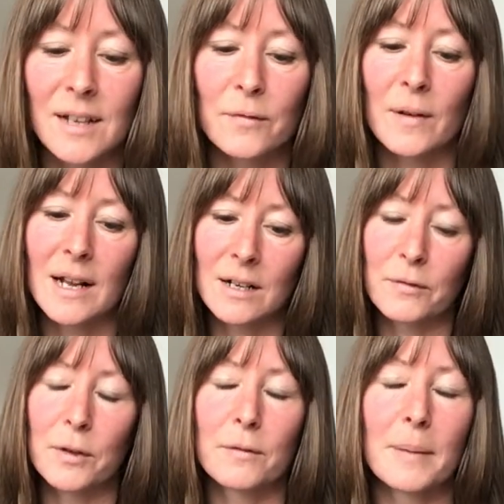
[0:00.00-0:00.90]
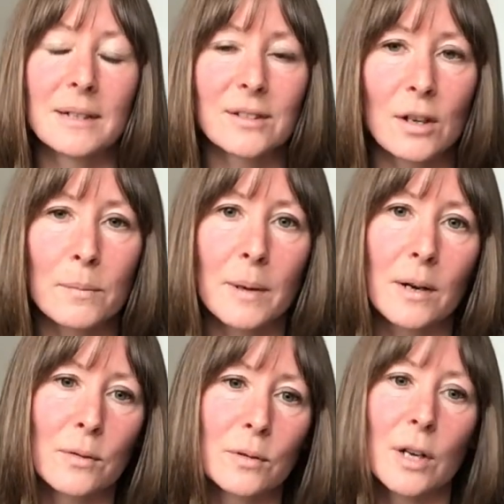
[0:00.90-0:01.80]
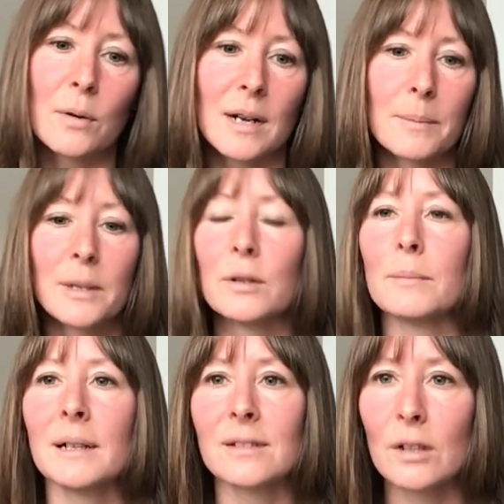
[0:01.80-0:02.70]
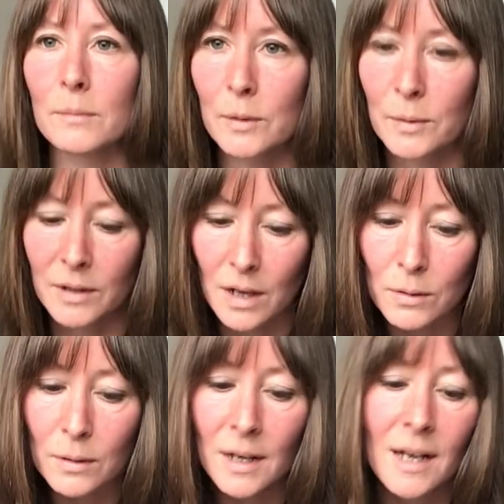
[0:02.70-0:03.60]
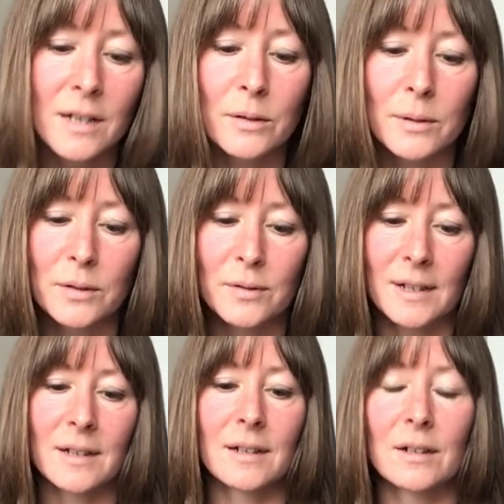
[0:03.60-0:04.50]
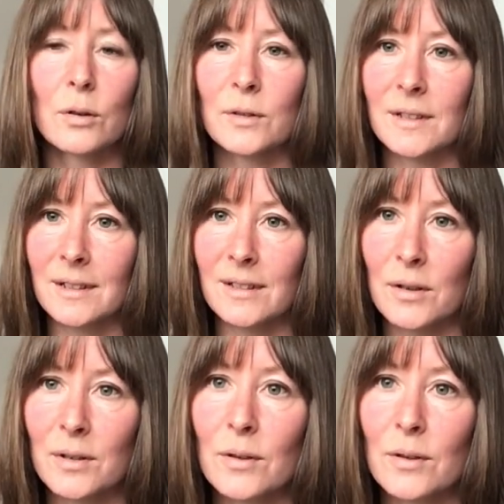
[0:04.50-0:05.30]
If any of you have made soap or know anybody who makes soap, you will know you are using caustic soda